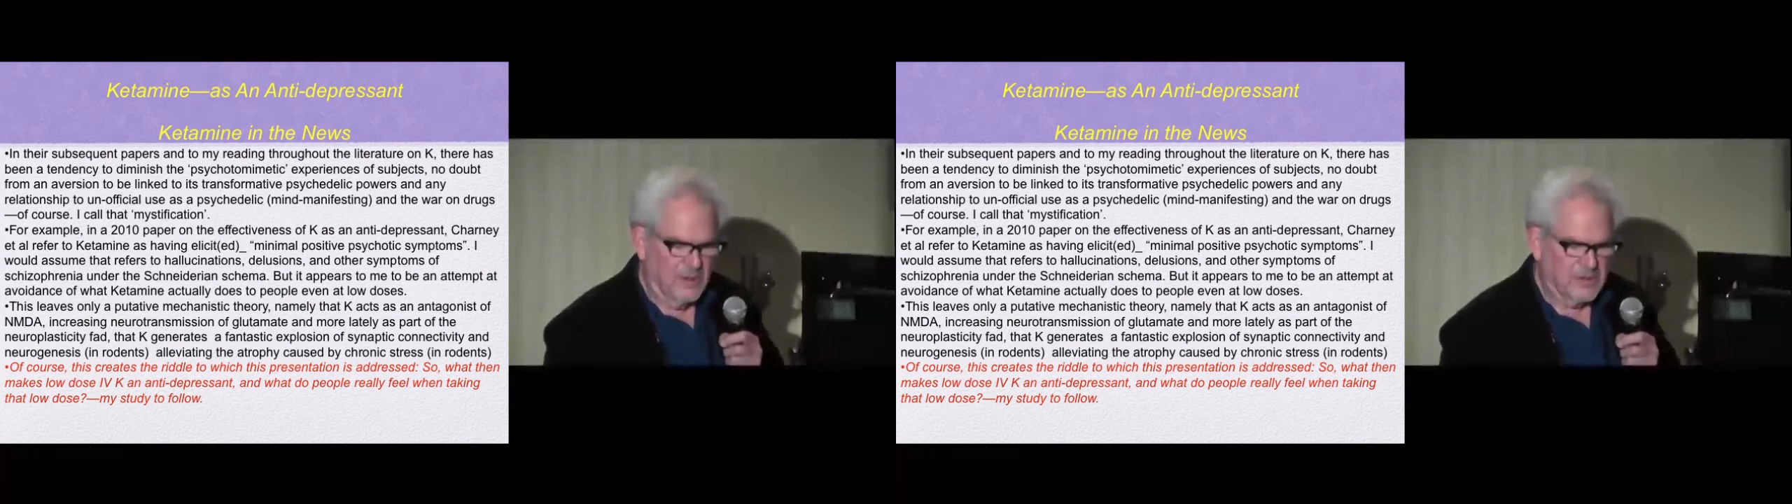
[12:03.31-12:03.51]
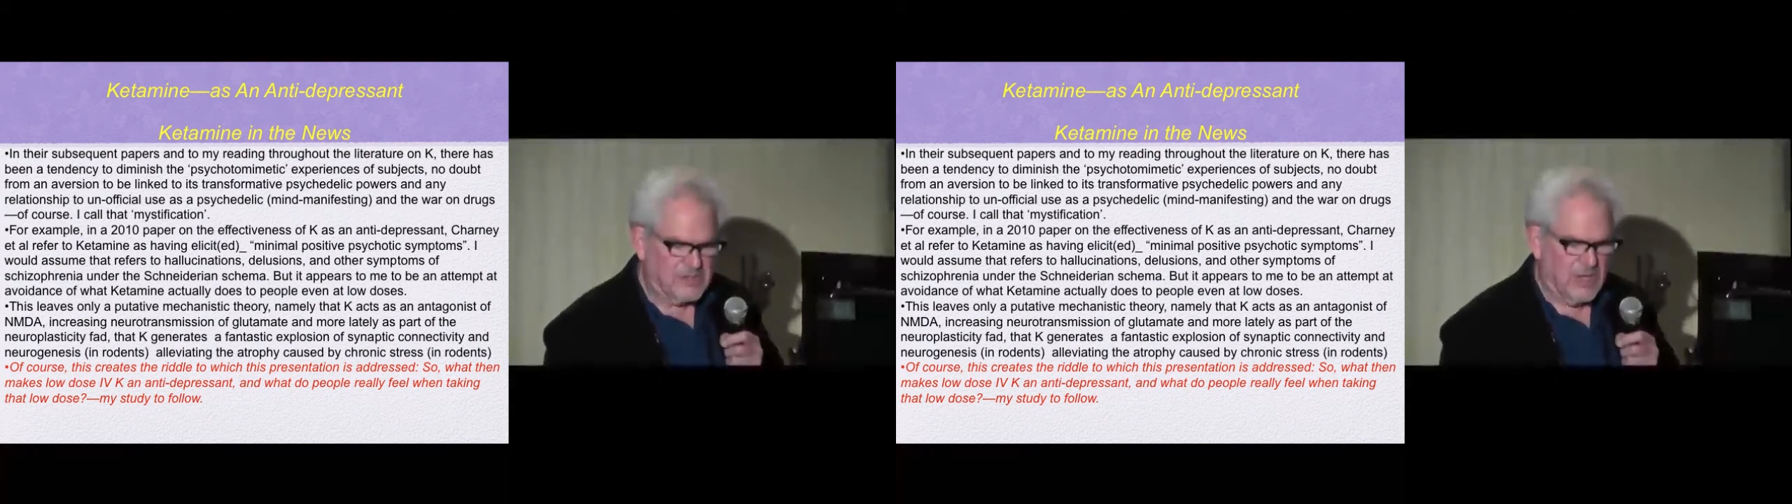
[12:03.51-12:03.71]

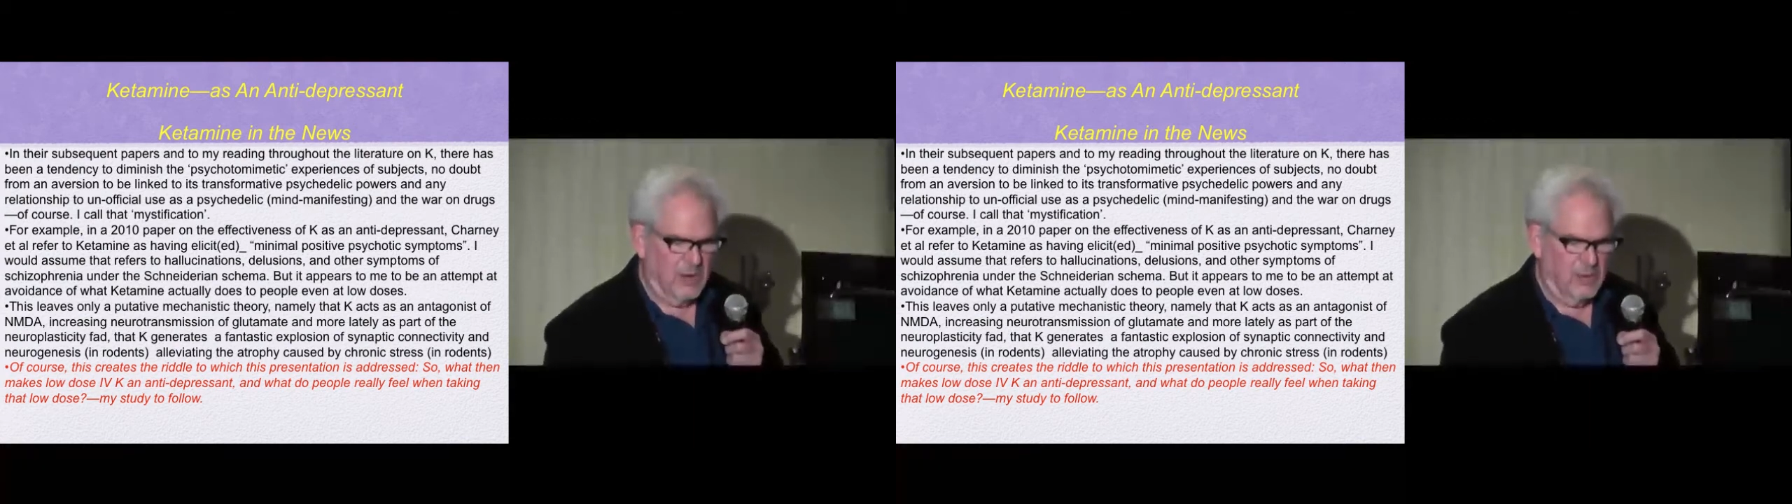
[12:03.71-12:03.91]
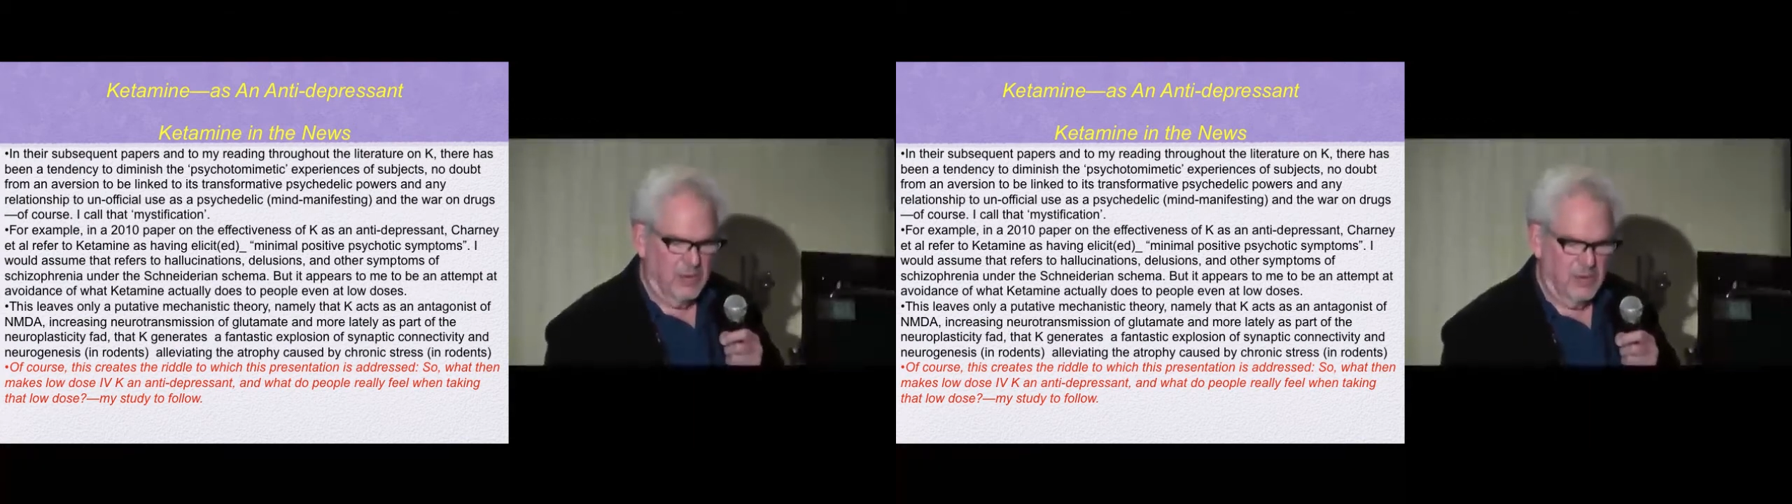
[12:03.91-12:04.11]

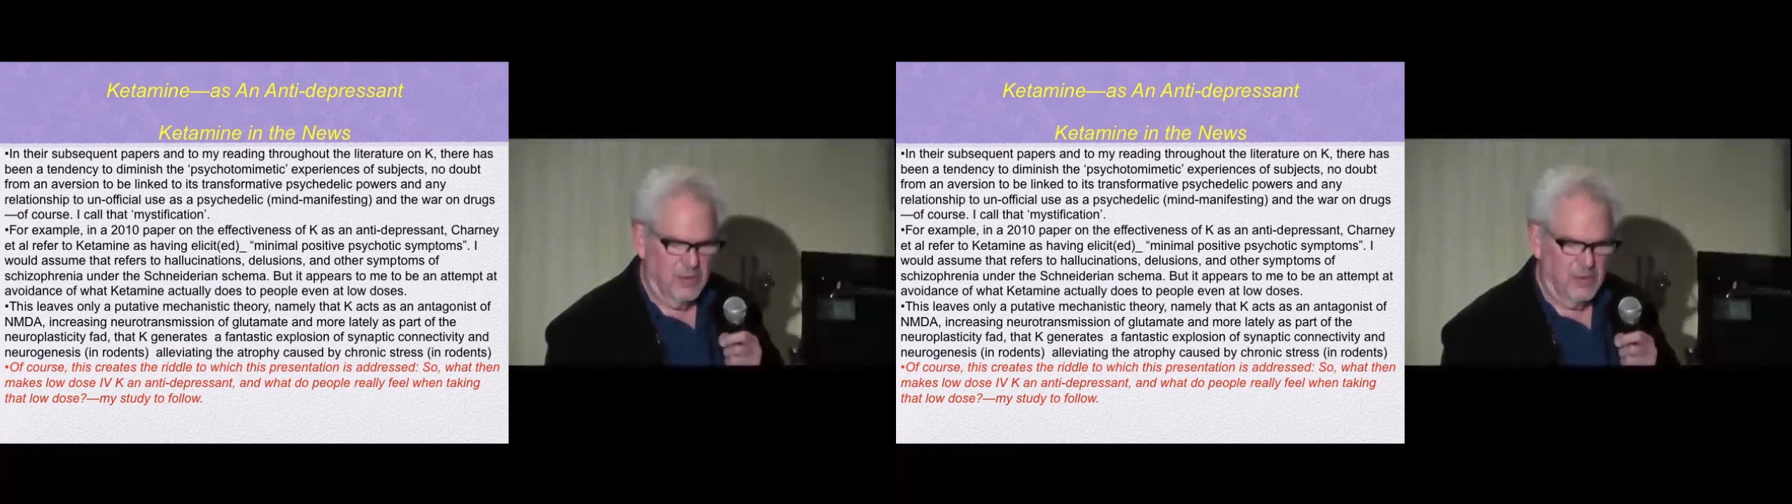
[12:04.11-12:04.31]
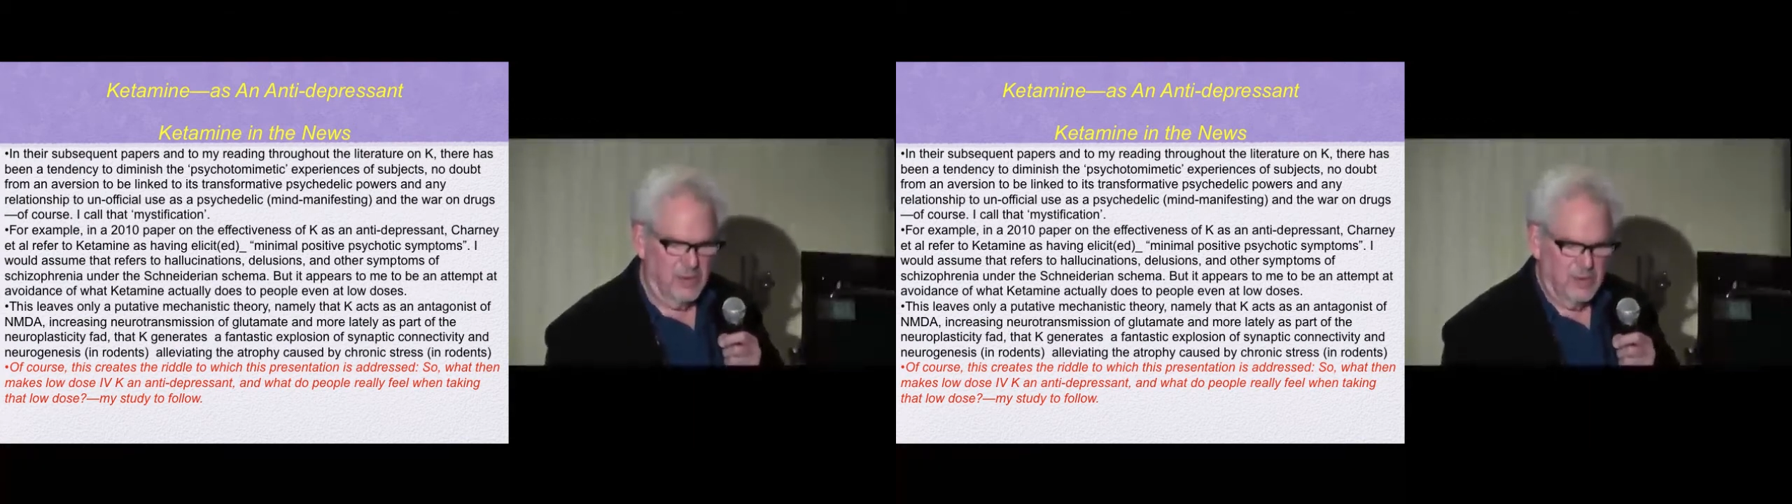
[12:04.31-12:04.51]
So,
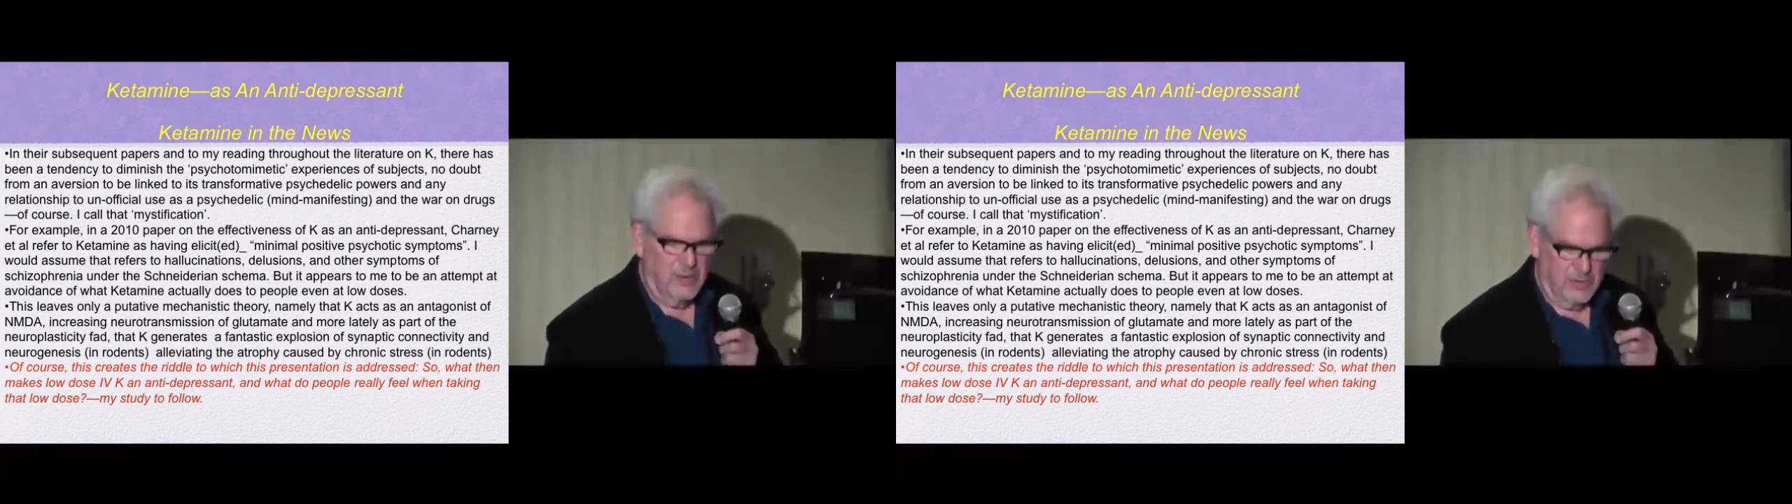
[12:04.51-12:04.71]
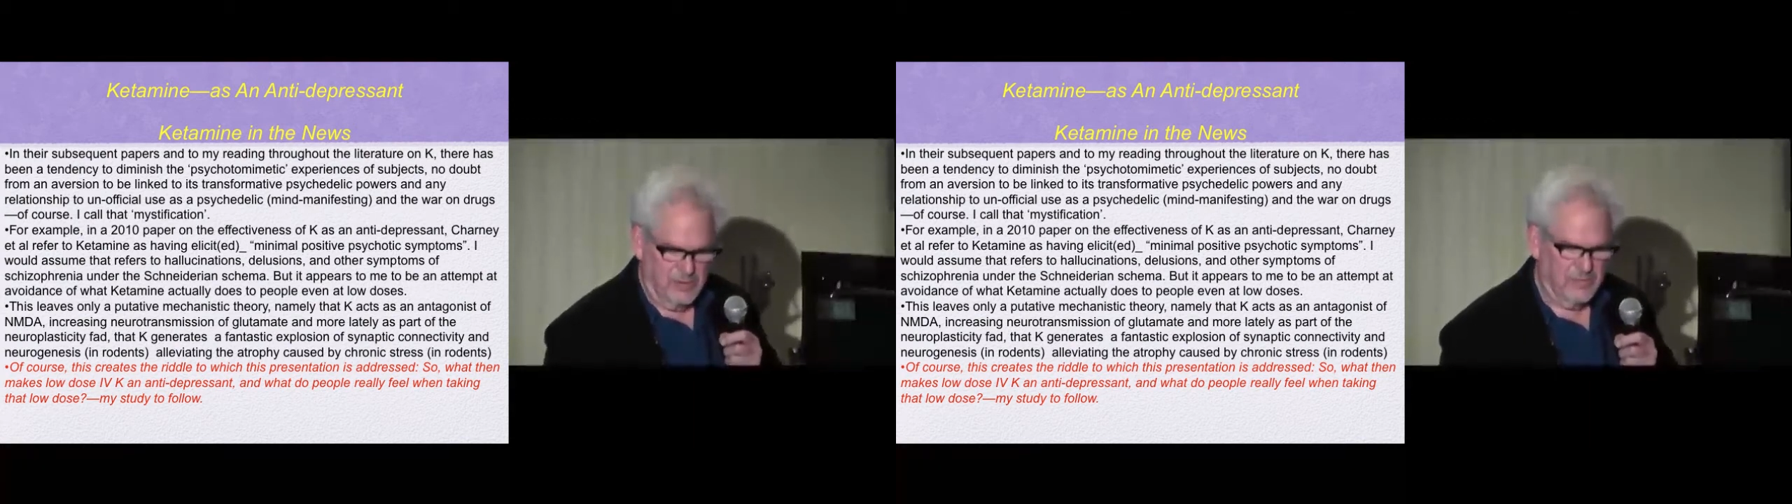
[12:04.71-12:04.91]

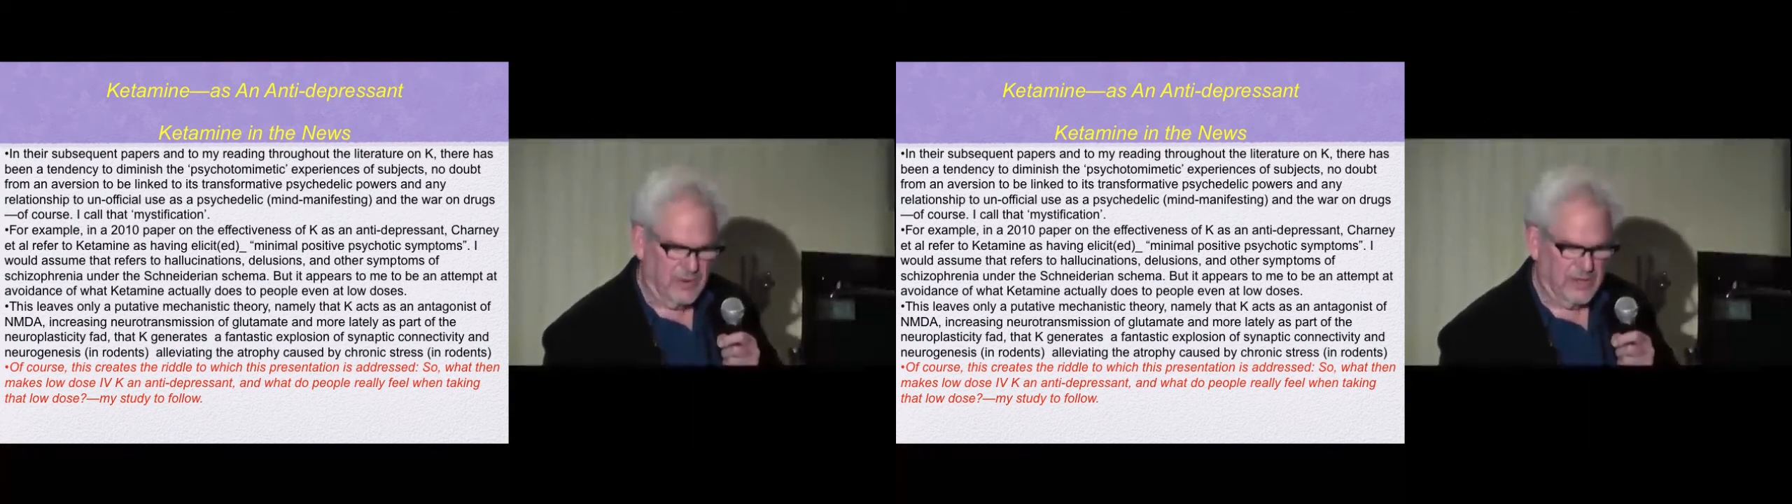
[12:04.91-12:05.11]
if